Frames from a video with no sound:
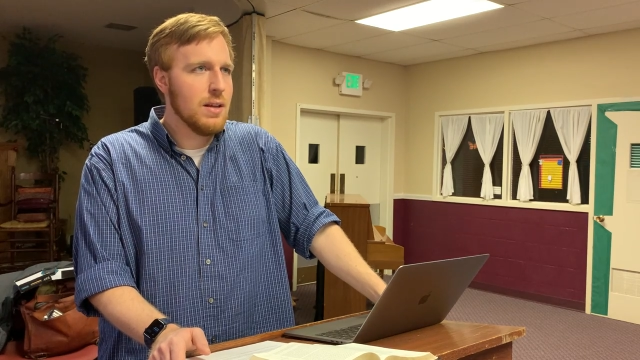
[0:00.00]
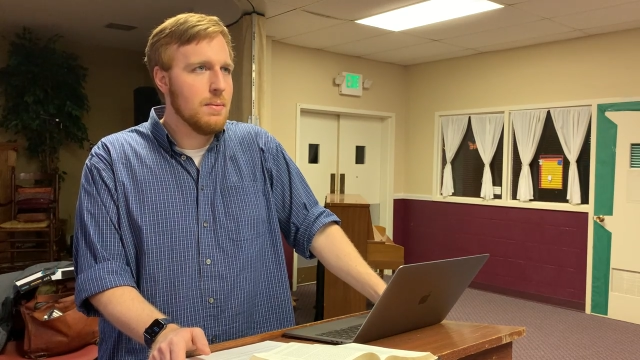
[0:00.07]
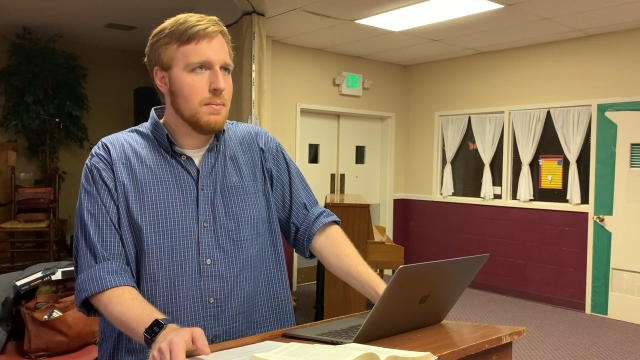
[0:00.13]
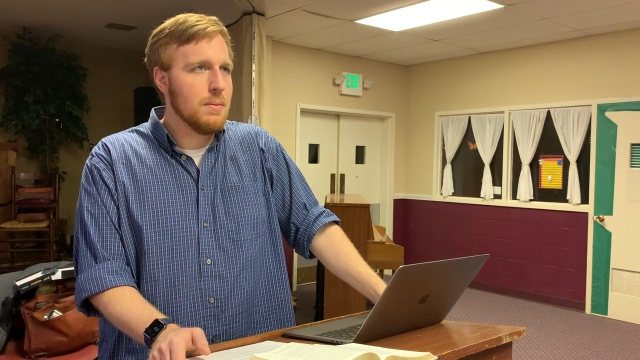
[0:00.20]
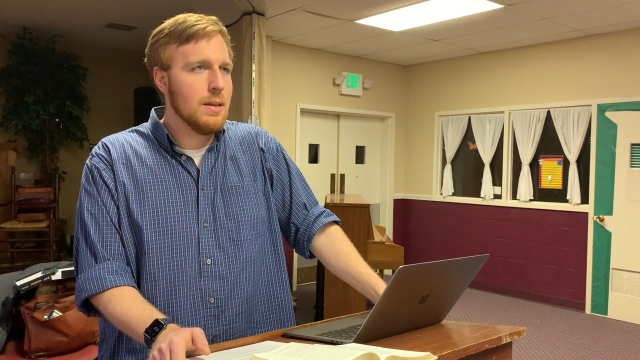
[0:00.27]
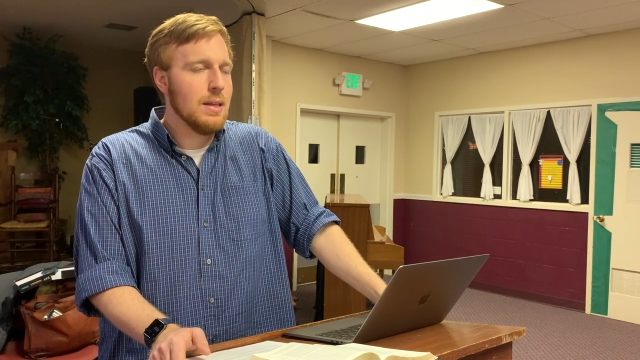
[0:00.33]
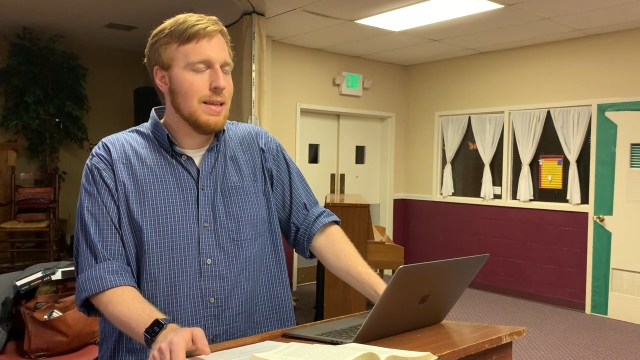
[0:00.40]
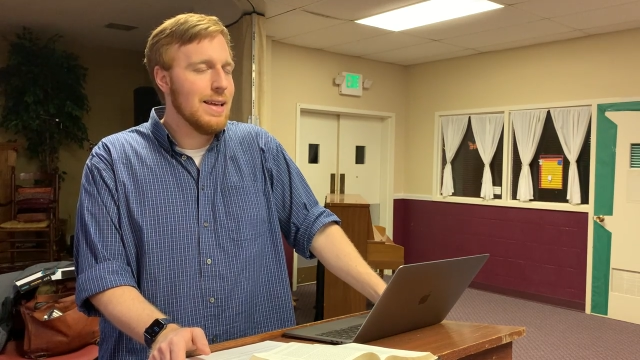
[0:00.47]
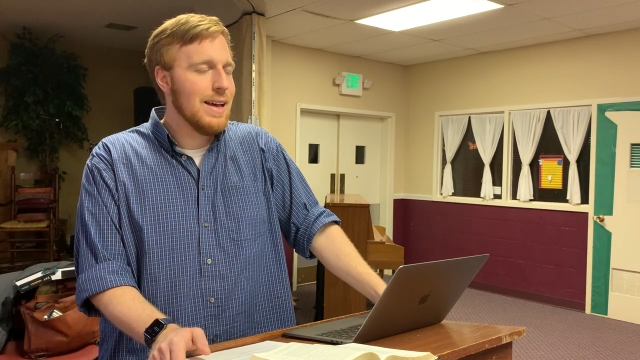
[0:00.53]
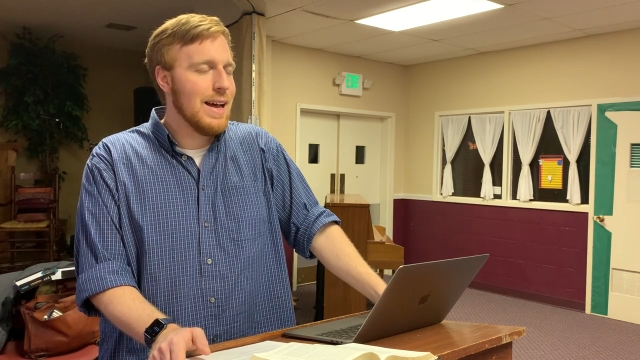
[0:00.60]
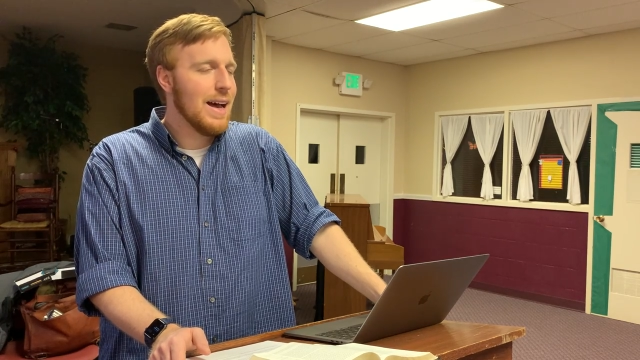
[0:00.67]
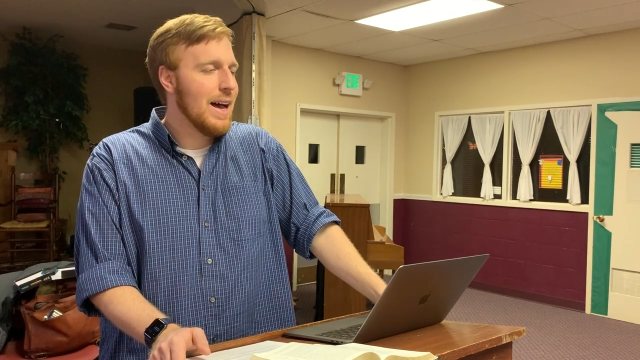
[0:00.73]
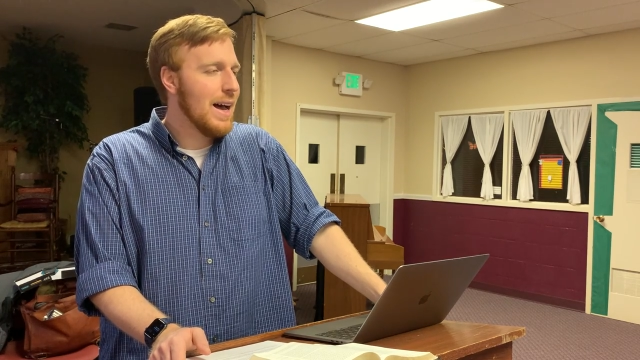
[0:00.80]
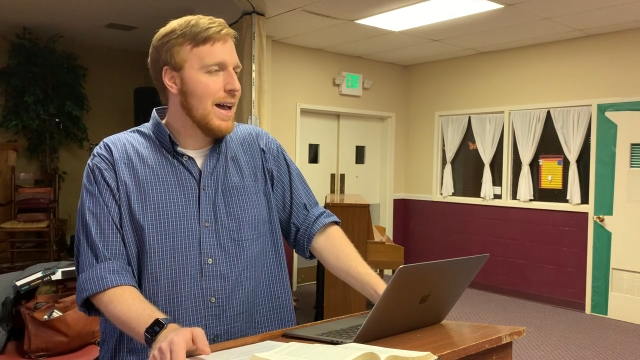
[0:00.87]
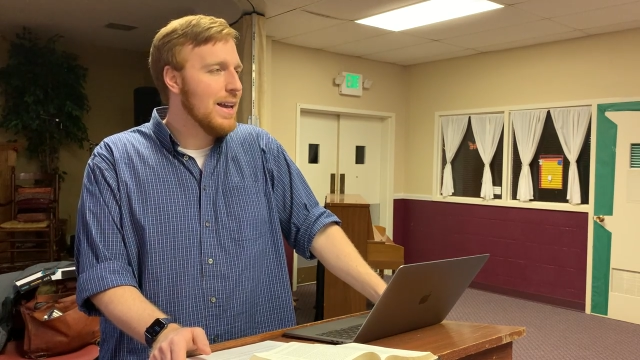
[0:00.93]
to
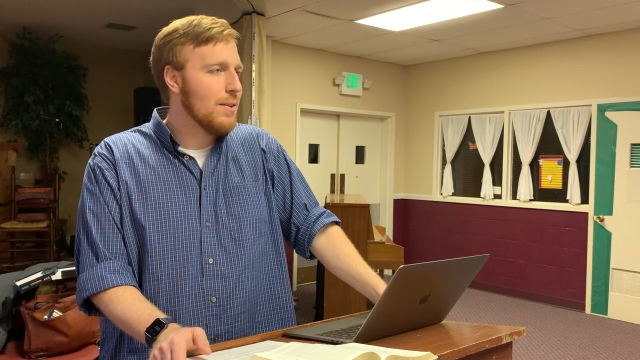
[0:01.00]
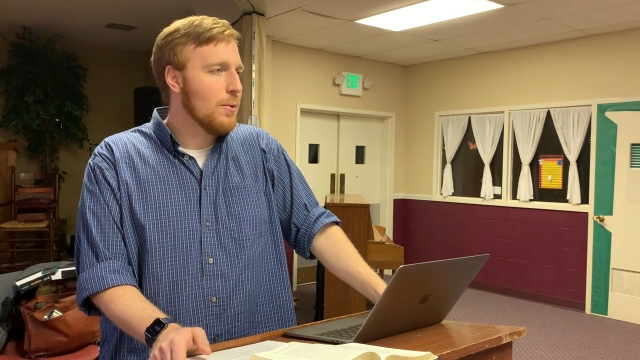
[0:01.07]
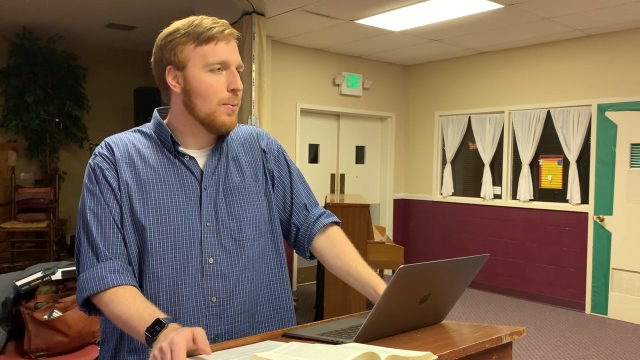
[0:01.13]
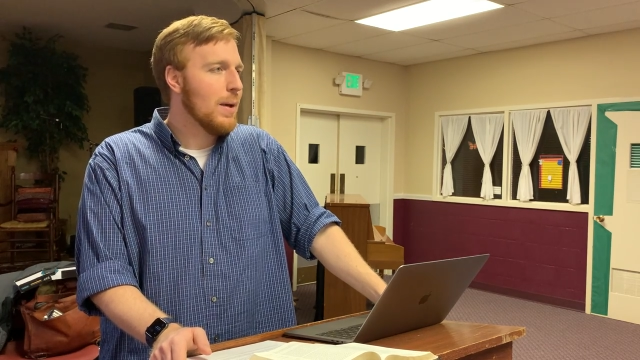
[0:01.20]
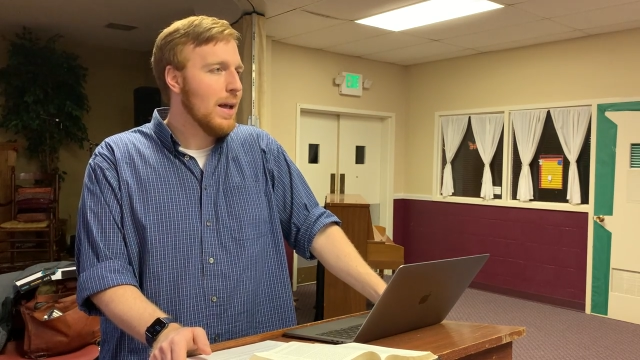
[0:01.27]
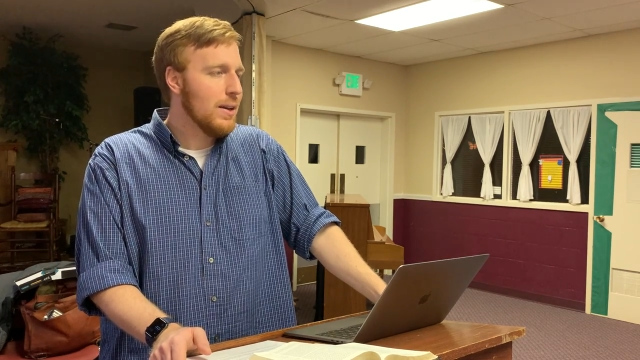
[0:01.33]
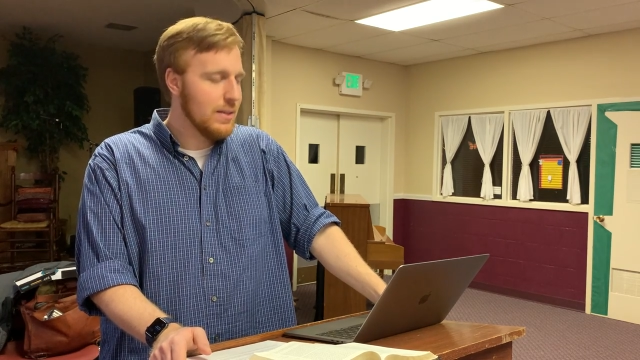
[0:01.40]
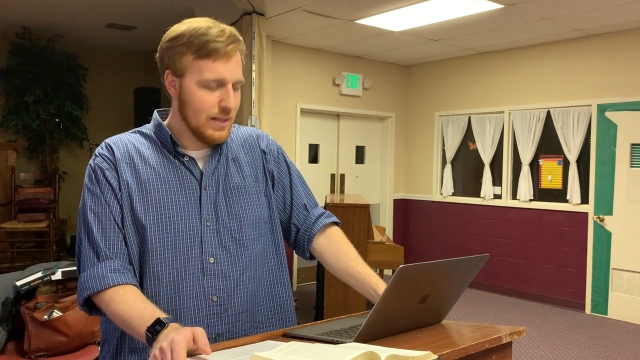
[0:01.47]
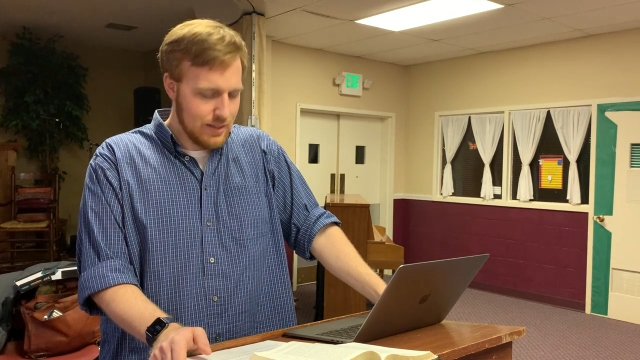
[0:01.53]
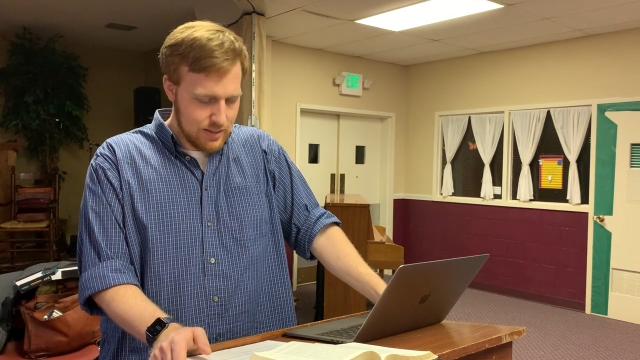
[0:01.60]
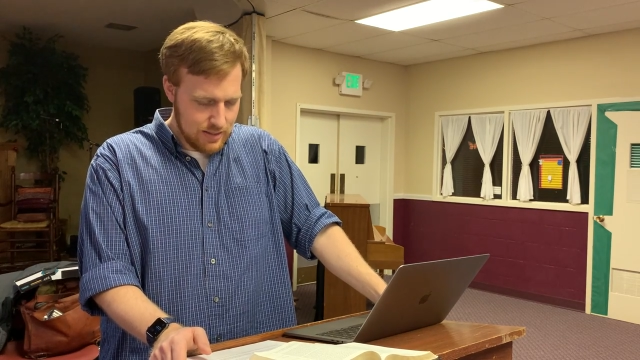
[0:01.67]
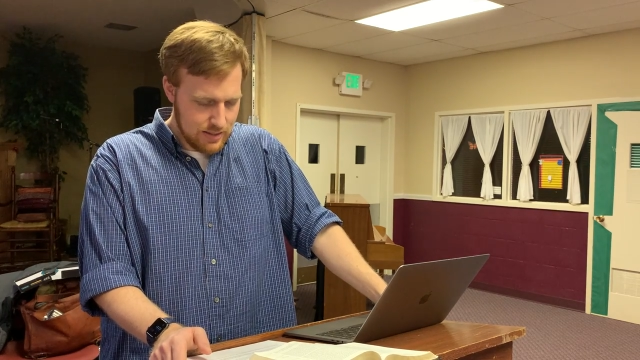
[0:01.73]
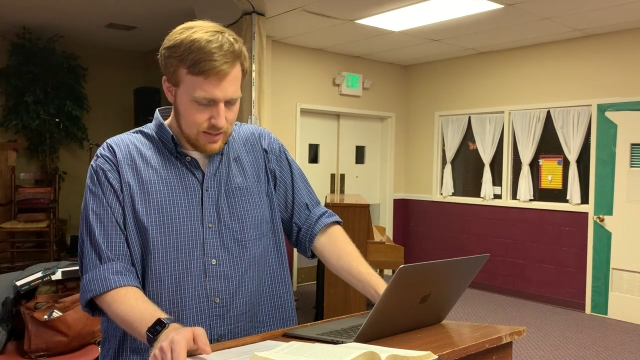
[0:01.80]
hide around it.